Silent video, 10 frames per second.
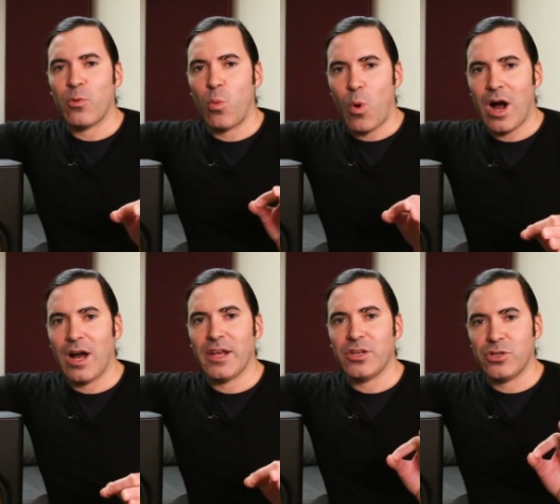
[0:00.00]
and
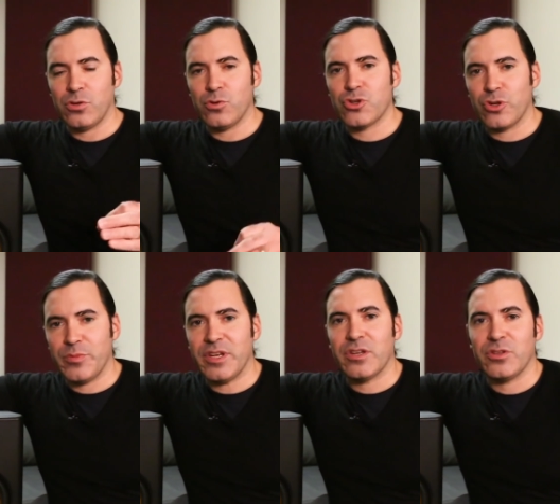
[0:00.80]
why you
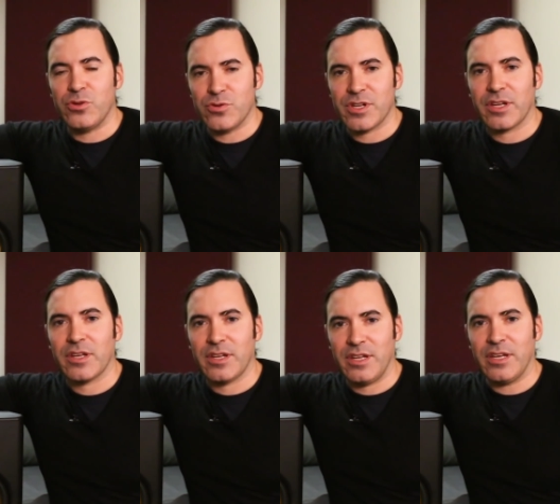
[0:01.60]
should be
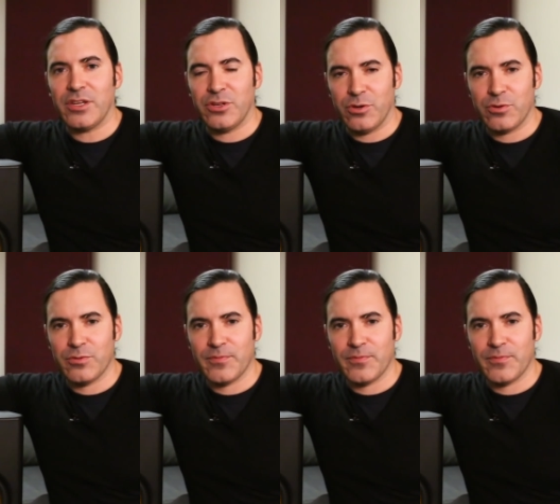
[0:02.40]
using EQ.